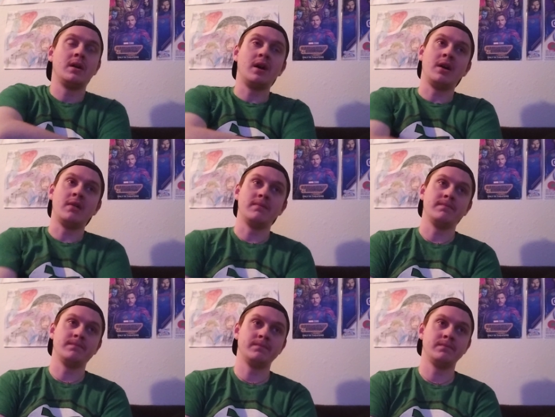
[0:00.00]

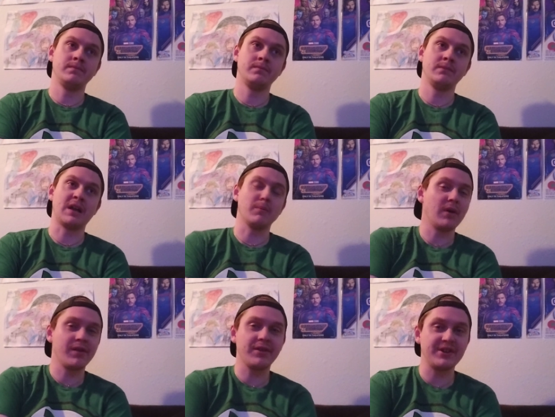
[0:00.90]
um, like
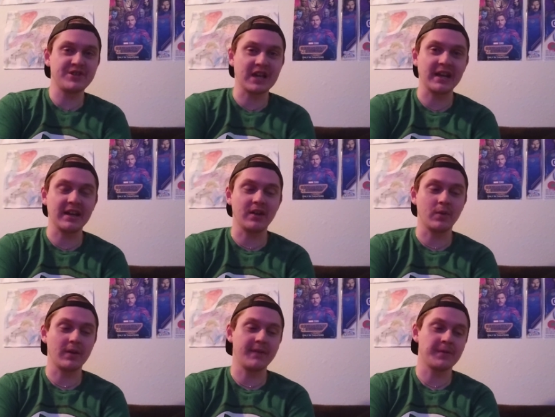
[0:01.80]
monthly check in or
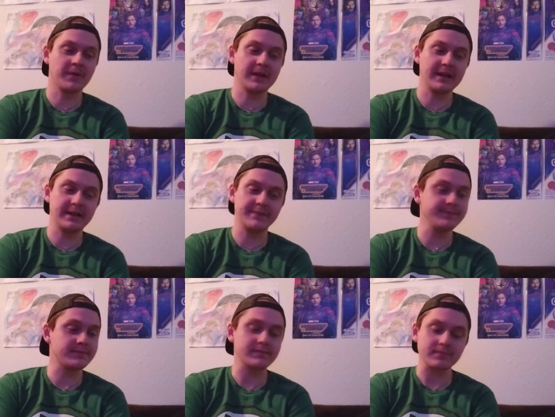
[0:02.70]
whatever. Like,
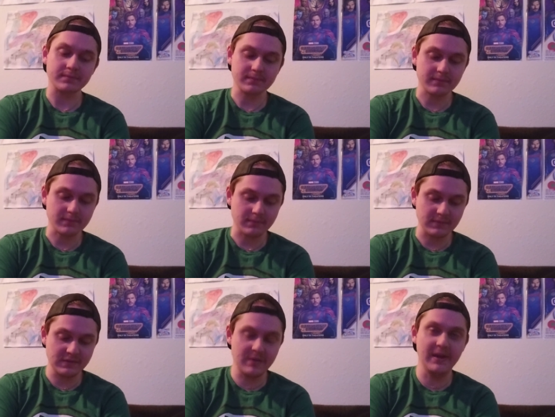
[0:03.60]

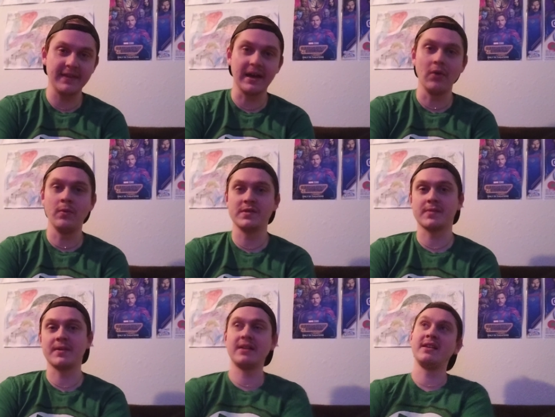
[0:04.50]
to me, that one was
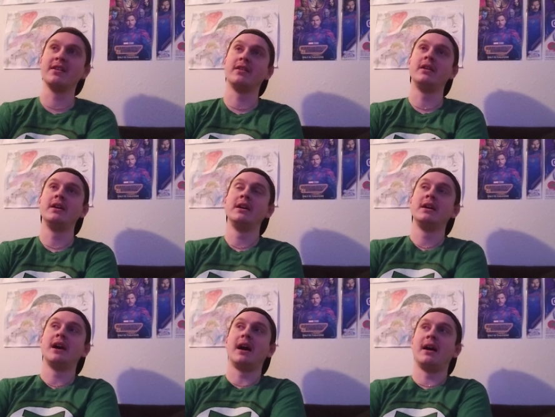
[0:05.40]
a big deal.
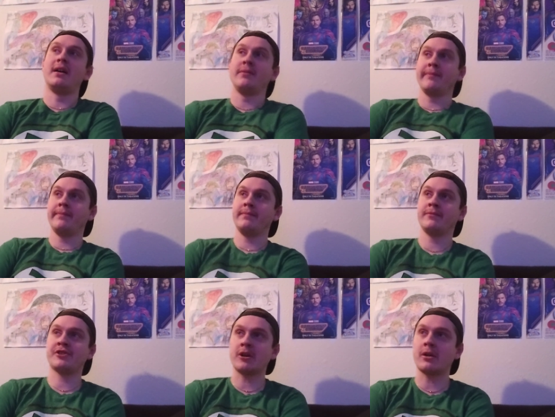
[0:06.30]
Um,
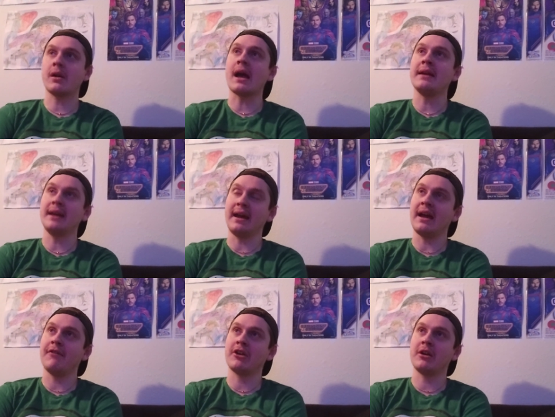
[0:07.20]
sure, I, I
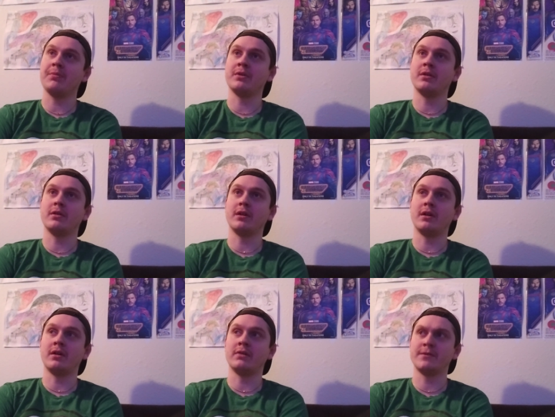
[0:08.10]
have a couple
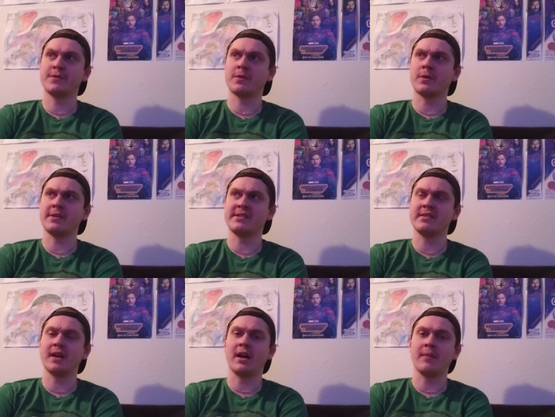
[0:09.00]
of stories to
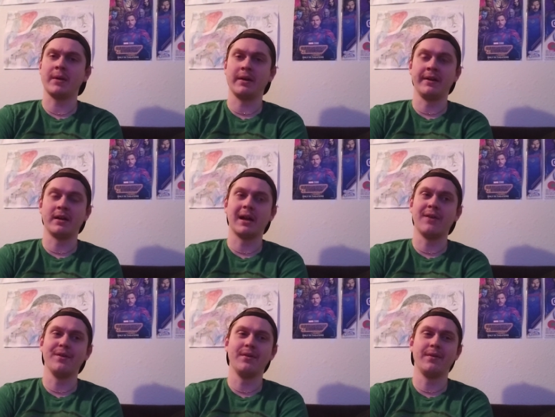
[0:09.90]
talk about in here. I
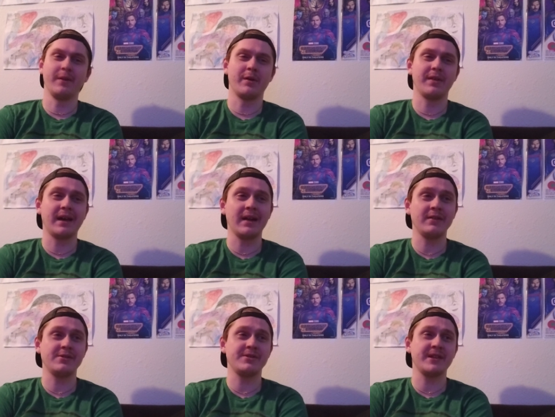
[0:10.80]
don't know if they're that
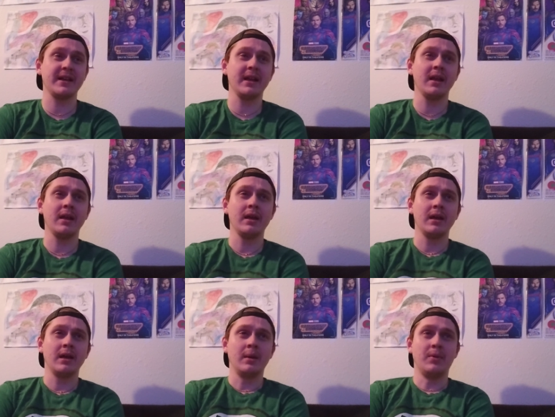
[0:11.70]
interesting,
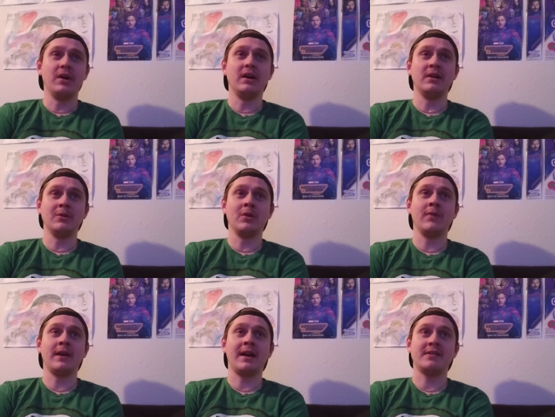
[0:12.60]
but a little of
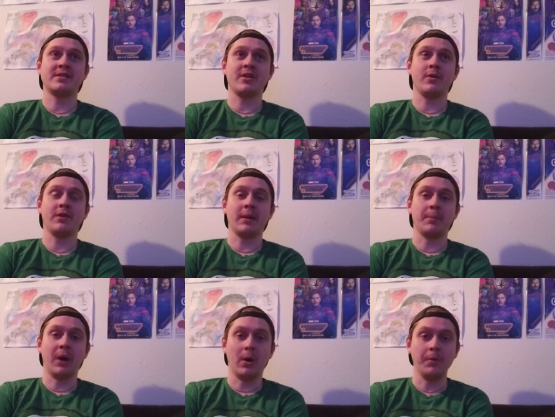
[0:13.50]
it has to do with like
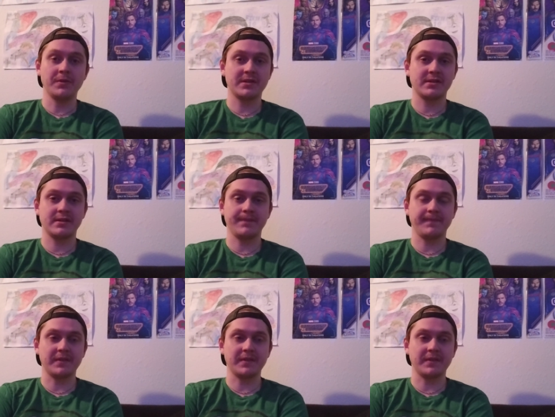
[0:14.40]
post